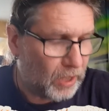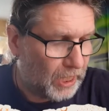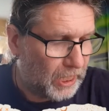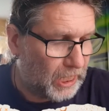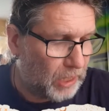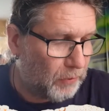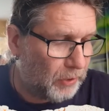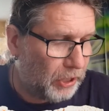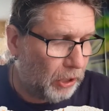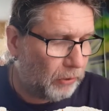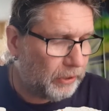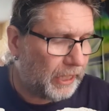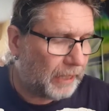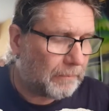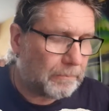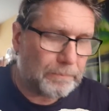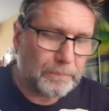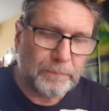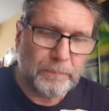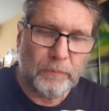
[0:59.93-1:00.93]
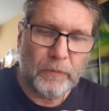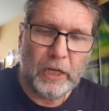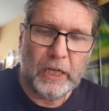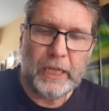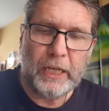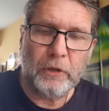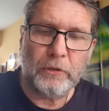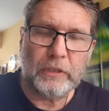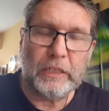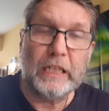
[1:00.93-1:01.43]
Here we go then.
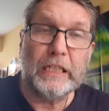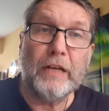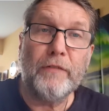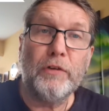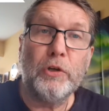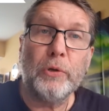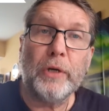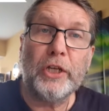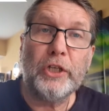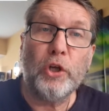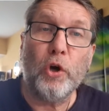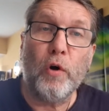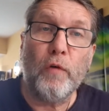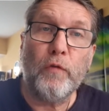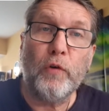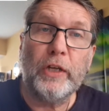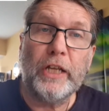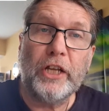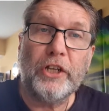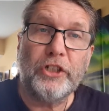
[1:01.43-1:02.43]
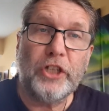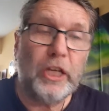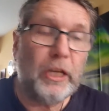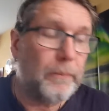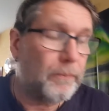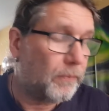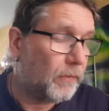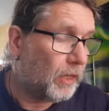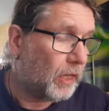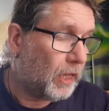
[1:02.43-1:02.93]
Leos, let's have a look at your overall energy
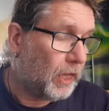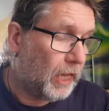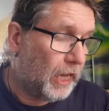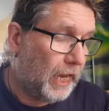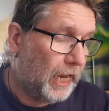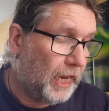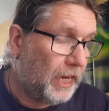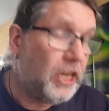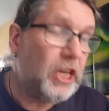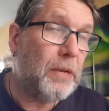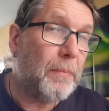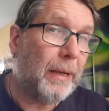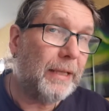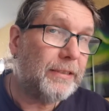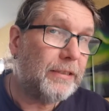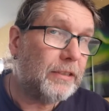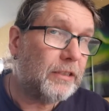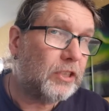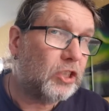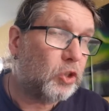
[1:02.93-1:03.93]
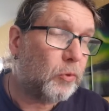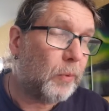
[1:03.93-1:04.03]
in the month